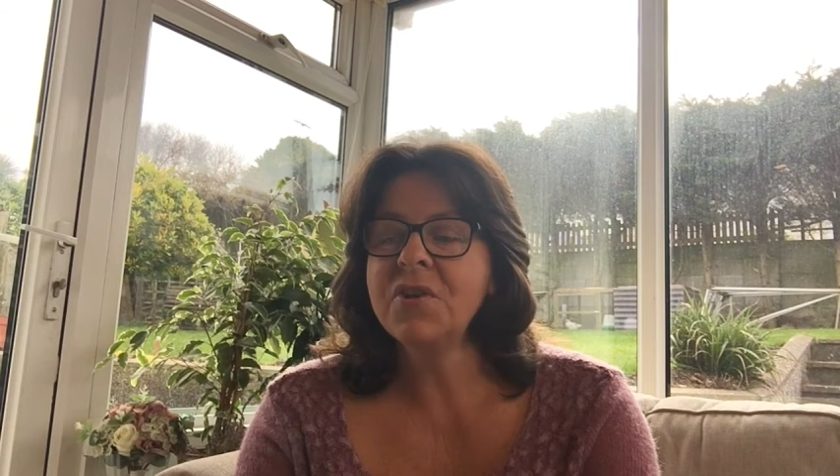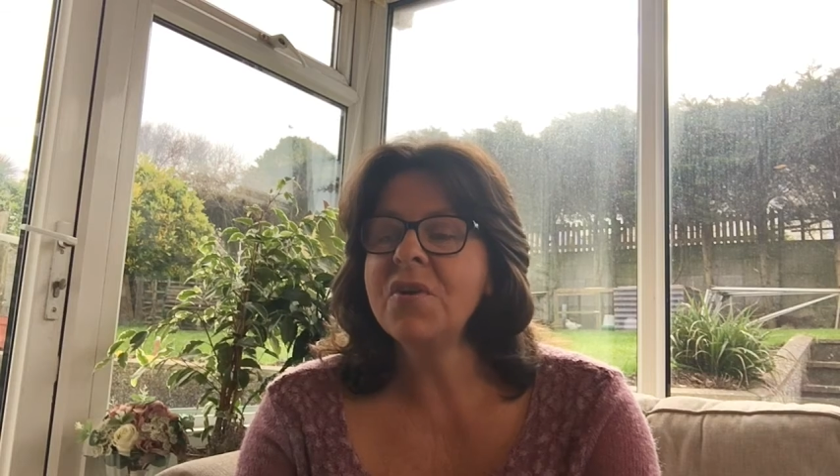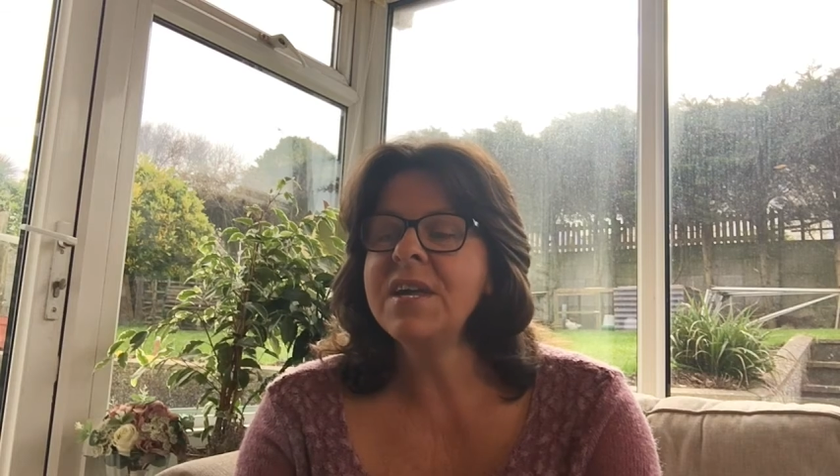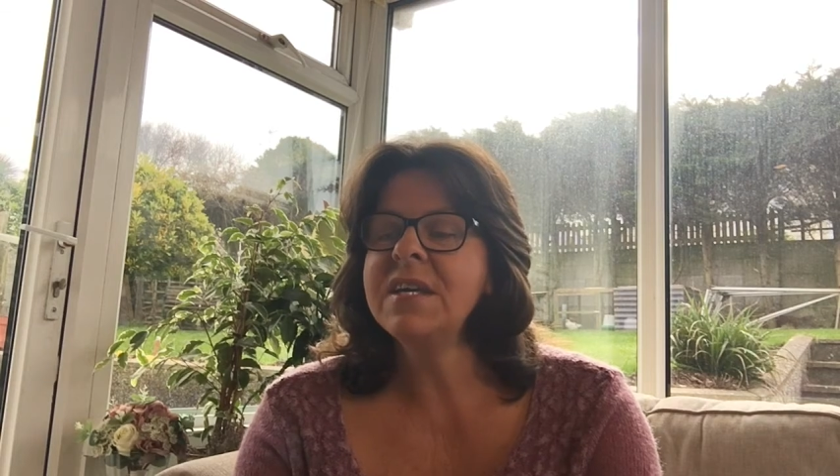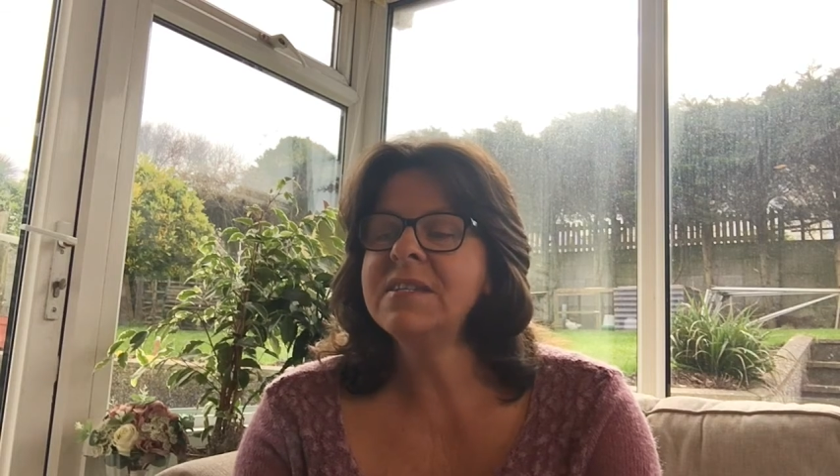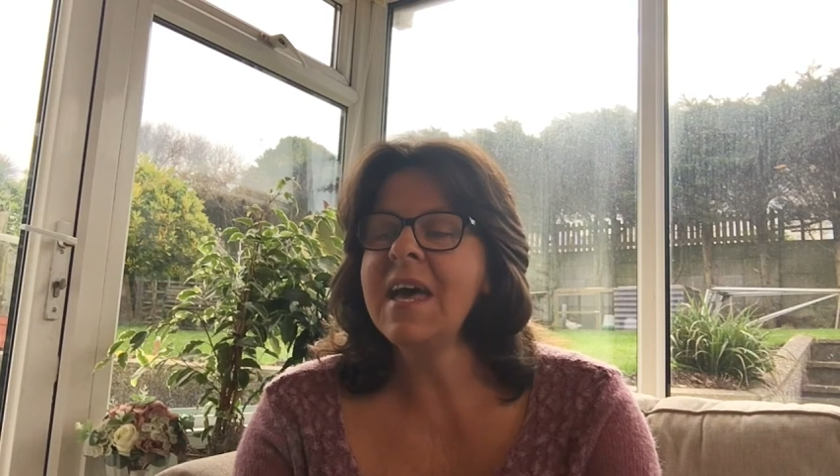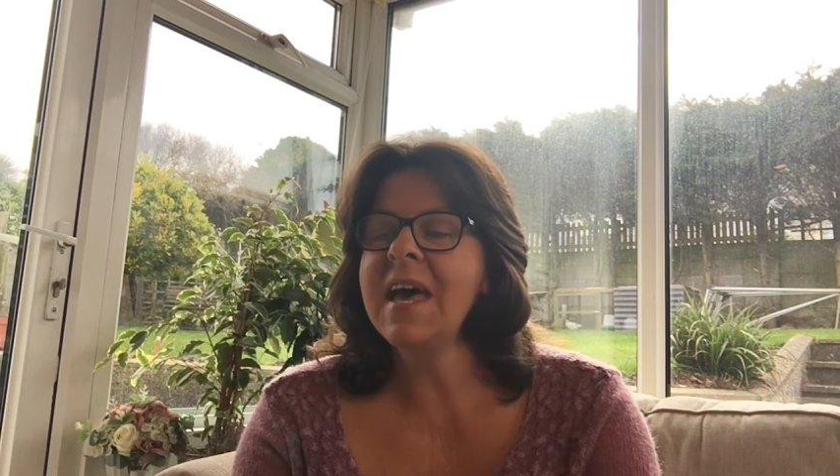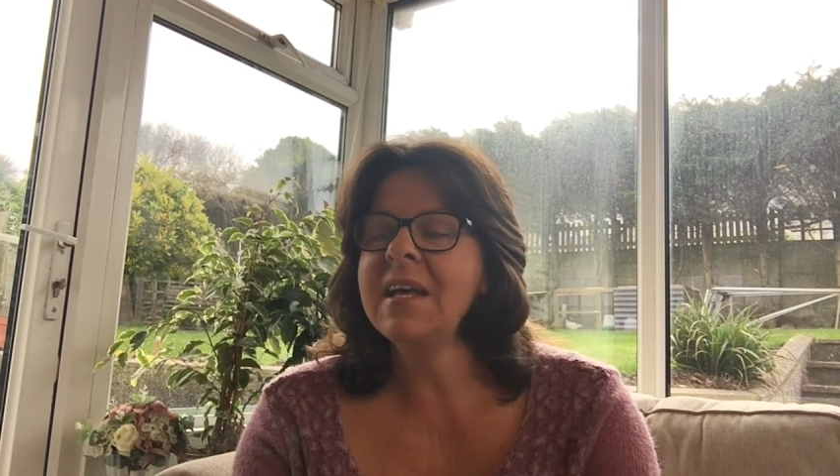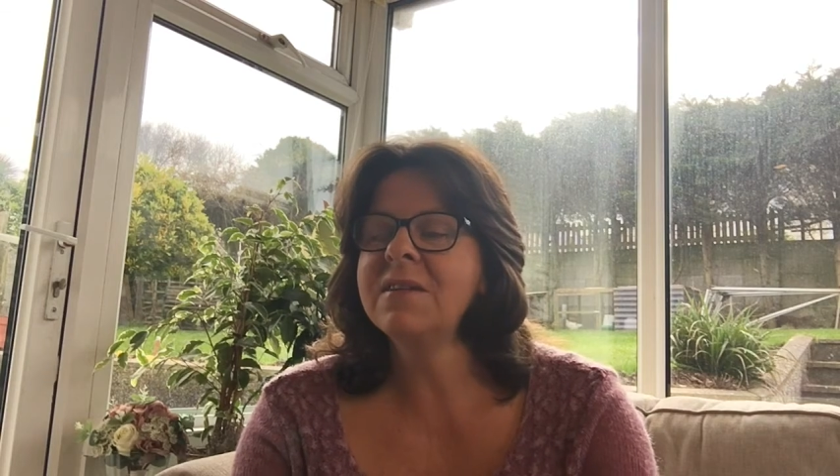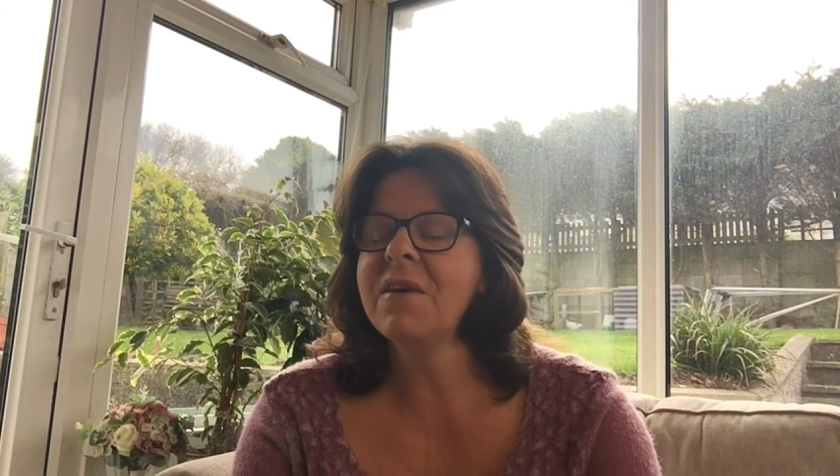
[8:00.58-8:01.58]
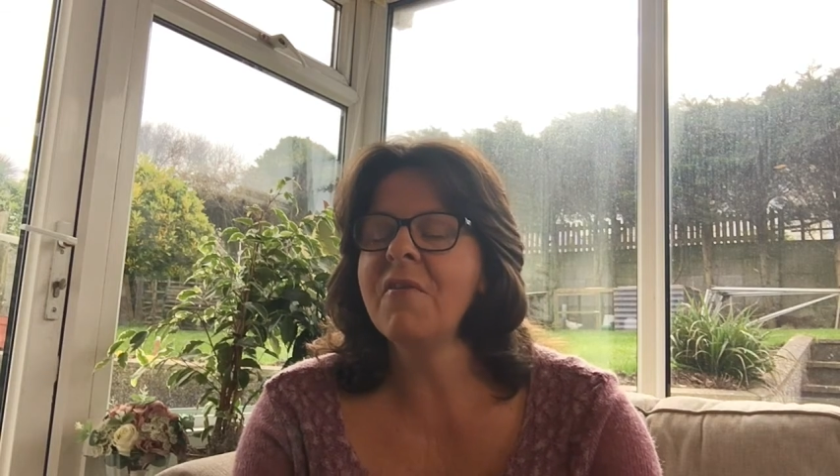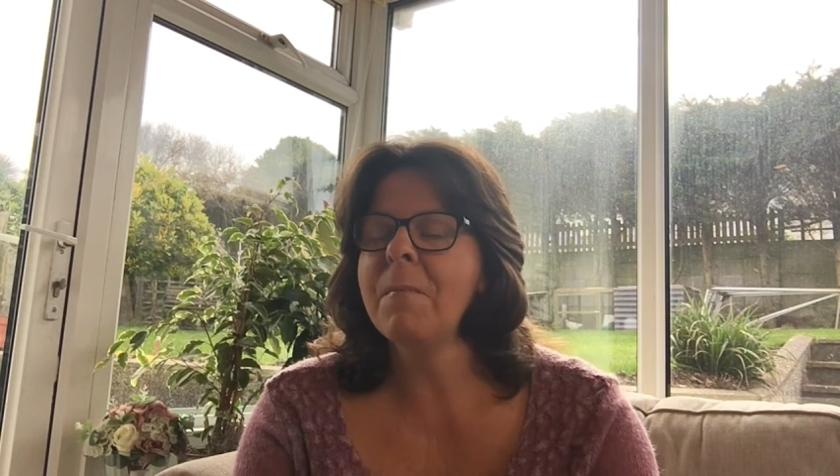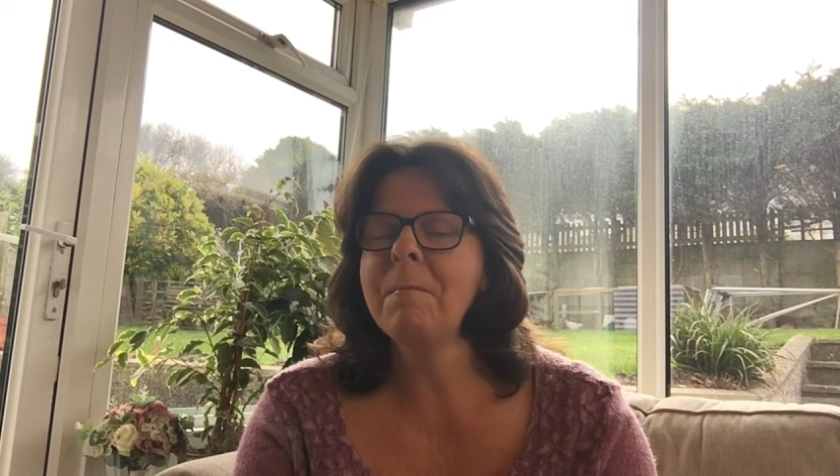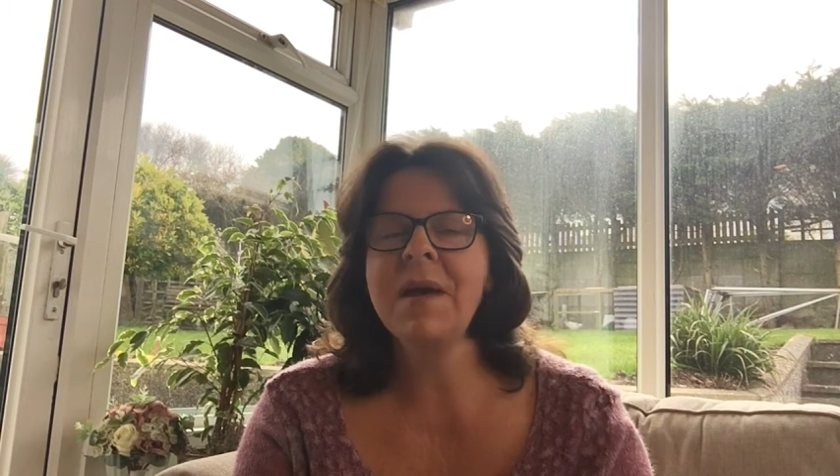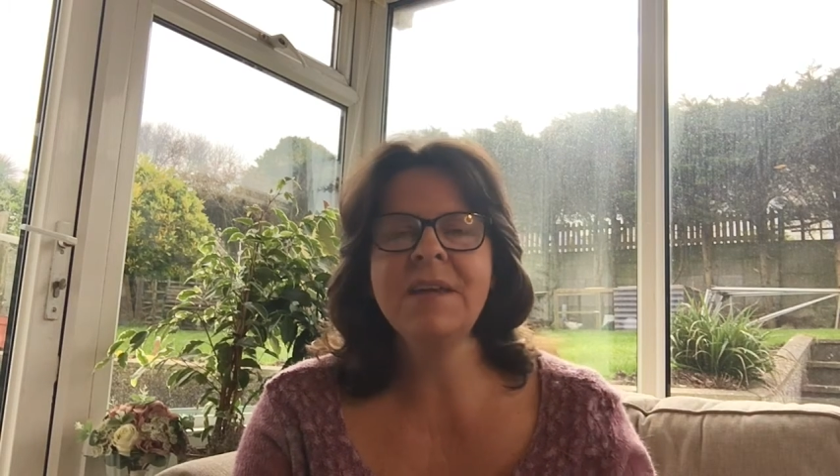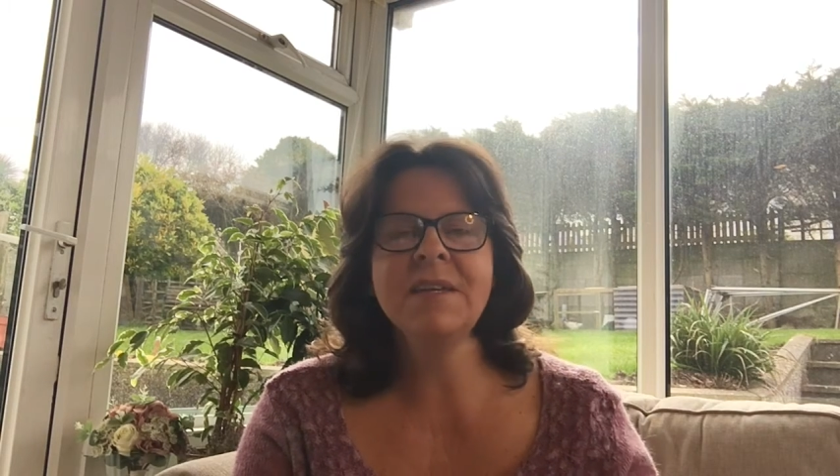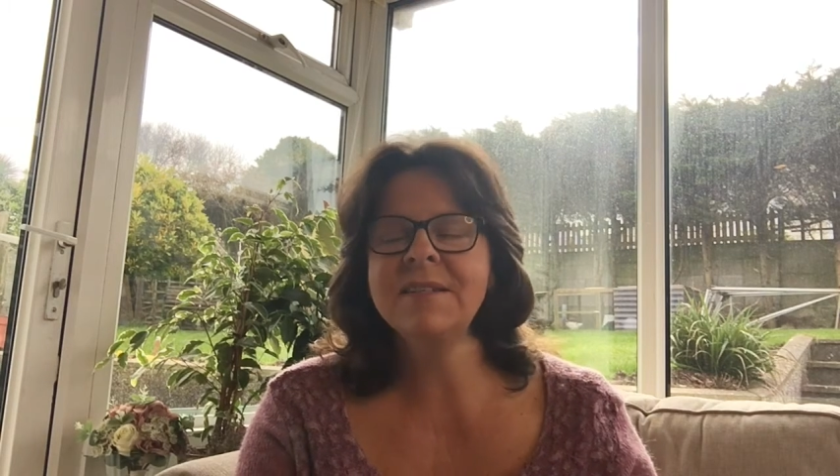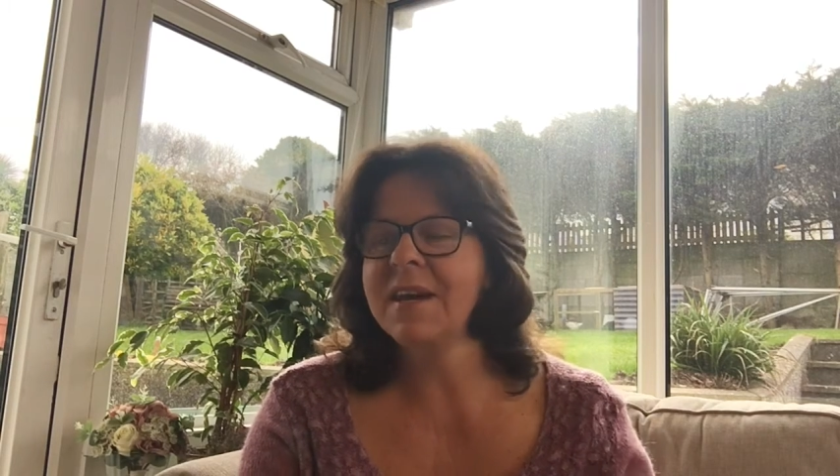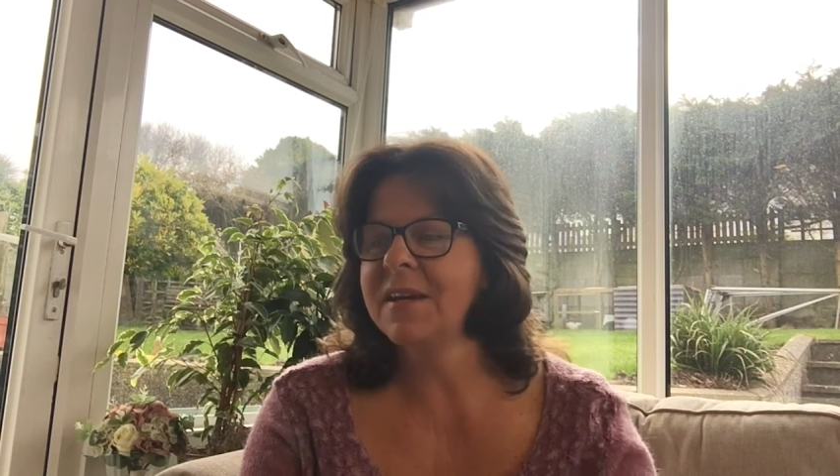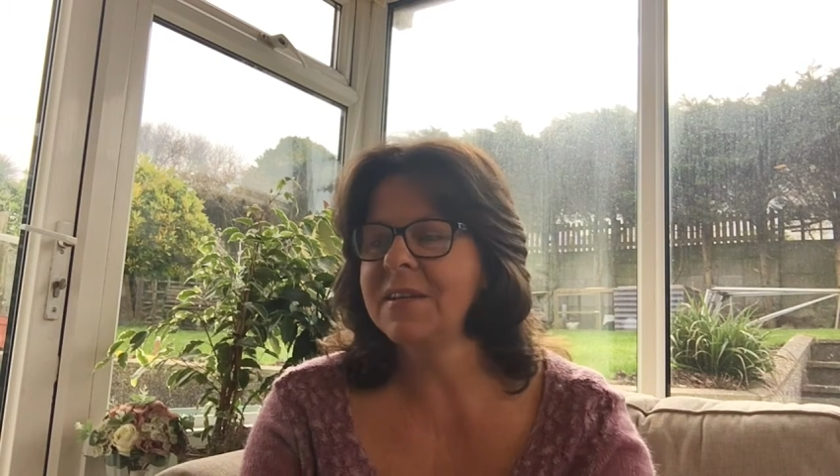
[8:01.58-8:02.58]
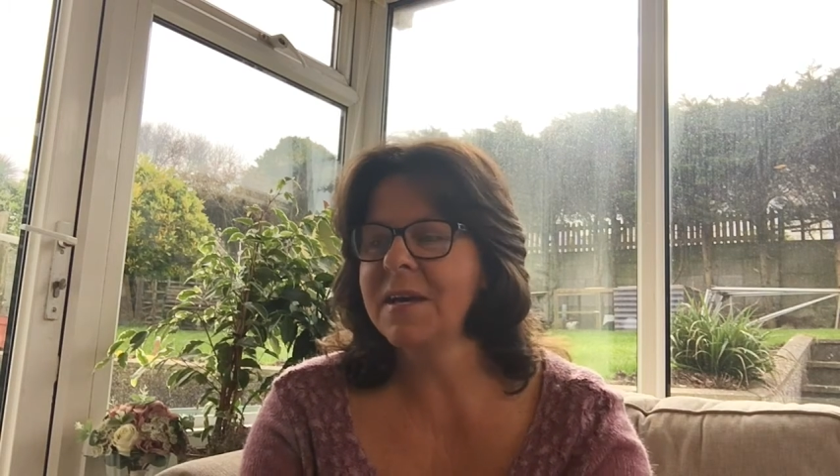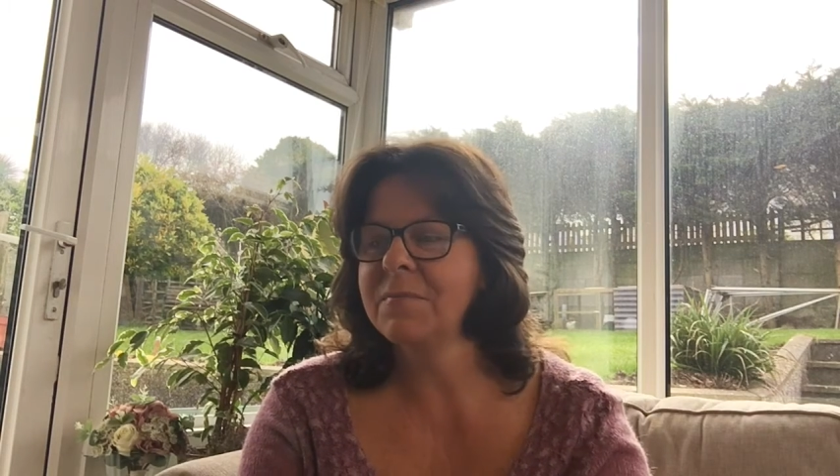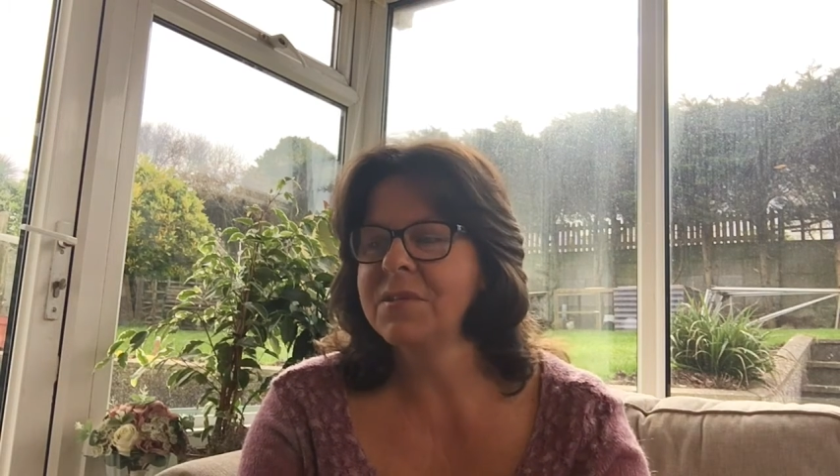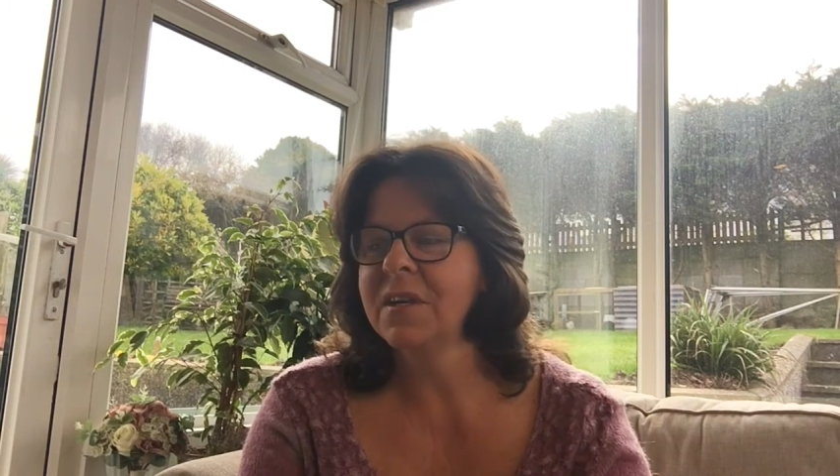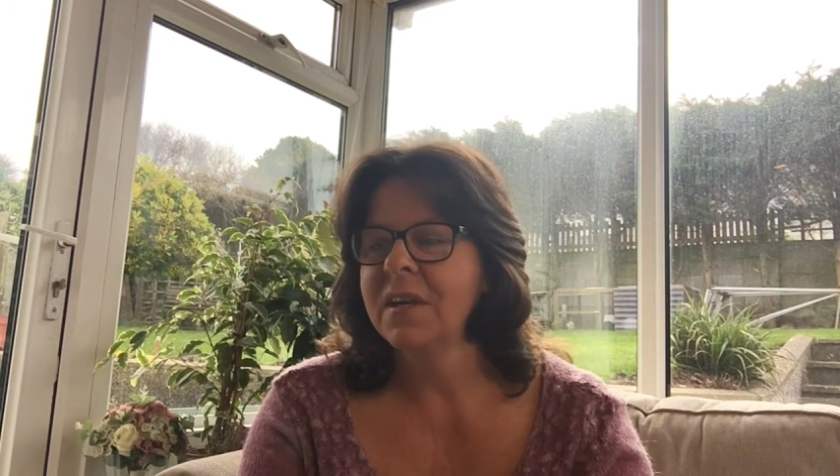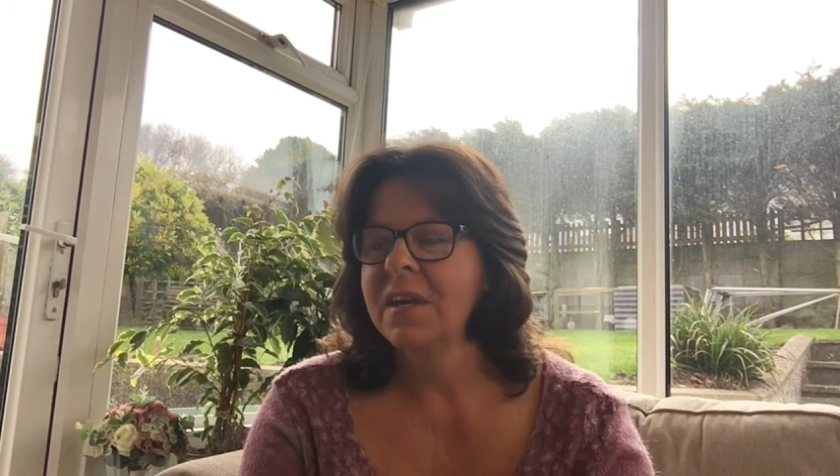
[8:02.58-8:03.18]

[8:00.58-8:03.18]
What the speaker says: on his head there are many diadems.